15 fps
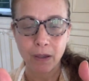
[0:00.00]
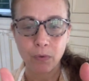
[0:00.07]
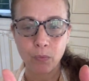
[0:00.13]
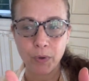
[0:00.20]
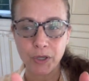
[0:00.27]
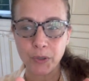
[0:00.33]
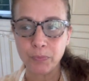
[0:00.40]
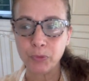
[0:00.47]

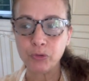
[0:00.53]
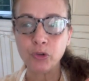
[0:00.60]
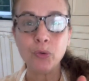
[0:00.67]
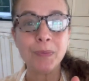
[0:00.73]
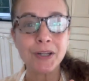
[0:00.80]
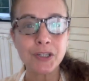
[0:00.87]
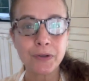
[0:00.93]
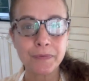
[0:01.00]
When you put too
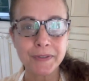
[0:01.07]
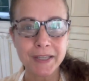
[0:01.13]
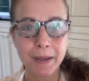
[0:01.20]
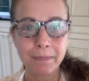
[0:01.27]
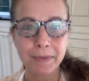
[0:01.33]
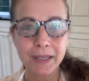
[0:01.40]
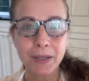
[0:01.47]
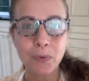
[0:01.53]
much of
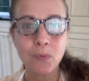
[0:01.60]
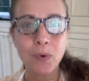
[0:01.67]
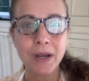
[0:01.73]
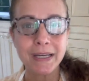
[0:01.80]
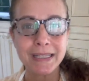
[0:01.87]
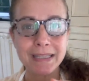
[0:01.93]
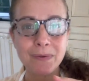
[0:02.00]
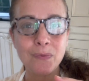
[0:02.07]
something, what
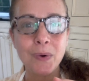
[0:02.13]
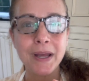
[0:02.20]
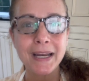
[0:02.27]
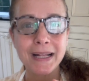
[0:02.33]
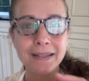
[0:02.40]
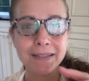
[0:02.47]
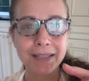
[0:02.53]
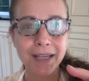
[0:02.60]

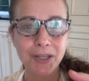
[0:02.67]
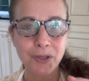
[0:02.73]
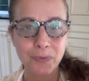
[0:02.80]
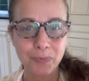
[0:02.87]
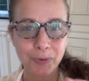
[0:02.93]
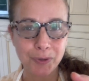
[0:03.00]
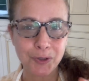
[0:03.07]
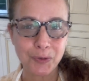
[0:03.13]
else can you
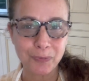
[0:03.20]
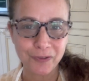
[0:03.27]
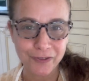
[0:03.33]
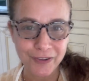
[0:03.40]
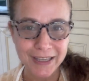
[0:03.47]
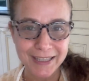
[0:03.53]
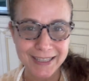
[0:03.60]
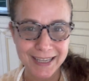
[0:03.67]
put to
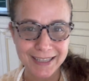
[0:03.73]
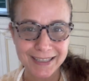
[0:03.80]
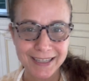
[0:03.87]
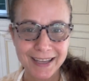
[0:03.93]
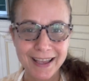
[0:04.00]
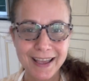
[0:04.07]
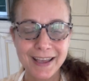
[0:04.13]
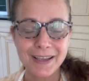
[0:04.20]
fix it?
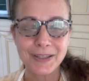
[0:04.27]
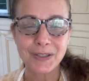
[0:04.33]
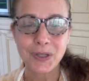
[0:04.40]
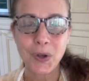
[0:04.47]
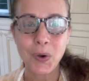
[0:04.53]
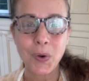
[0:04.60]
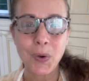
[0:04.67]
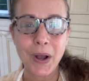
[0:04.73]

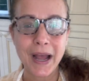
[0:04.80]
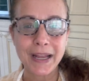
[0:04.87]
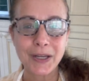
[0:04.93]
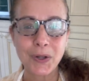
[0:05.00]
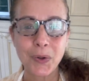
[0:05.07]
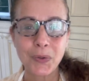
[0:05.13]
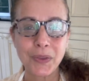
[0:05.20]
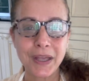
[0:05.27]
So I
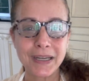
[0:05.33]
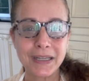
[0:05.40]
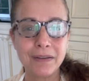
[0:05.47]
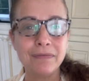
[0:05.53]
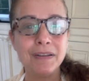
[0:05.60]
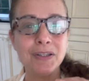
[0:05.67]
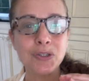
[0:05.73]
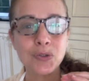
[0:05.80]
know that if
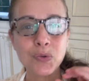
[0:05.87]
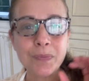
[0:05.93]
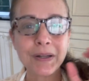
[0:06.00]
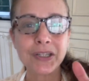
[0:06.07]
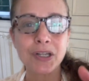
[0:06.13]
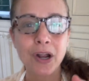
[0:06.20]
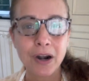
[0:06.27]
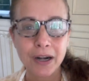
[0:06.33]
it's too
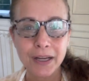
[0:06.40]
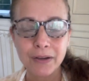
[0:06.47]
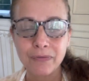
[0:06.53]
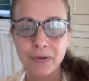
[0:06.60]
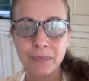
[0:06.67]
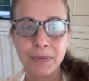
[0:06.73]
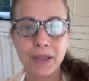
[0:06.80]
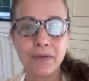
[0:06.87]
much garlic
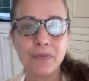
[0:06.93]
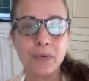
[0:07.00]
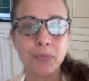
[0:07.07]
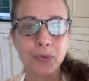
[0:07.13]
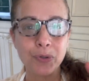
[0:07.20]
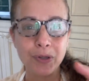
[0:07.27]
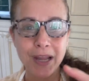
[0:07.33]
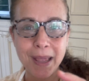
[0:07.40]
for me, if you
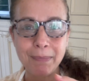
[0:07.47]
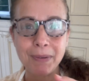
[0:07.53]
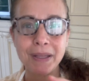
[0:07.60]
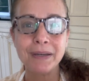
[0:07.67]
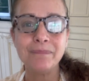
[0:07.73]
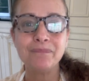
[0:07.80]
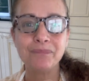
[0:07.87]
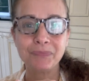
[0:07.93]
put
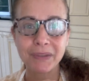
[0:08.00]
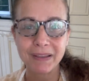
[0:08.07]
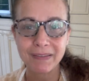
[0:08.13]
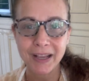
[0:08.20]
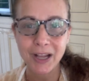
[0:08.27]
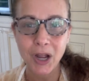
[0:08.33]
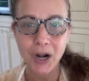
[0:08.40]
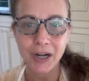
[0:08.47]
lemon,
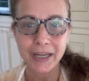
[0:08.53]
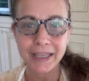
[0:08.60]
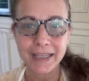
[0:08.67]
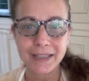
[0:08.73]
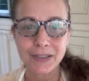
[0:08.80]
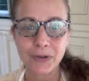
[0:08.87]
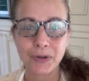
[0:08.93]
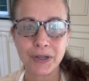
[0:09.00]
the garlic
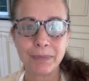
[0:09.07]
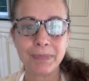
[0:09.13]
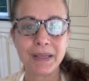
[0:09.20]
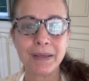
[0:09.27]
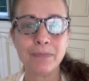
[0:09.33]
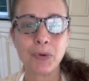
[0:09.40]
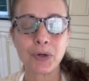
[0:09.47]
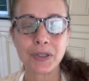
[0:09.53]
is going to
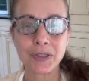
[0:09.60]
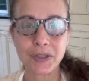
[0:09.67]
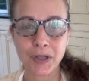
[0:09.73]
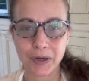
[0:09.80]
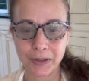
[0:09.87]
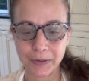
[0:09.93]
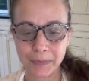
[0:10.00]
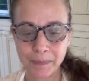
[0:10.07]
be more
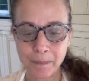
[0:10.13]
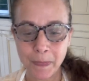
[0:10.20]
subtle.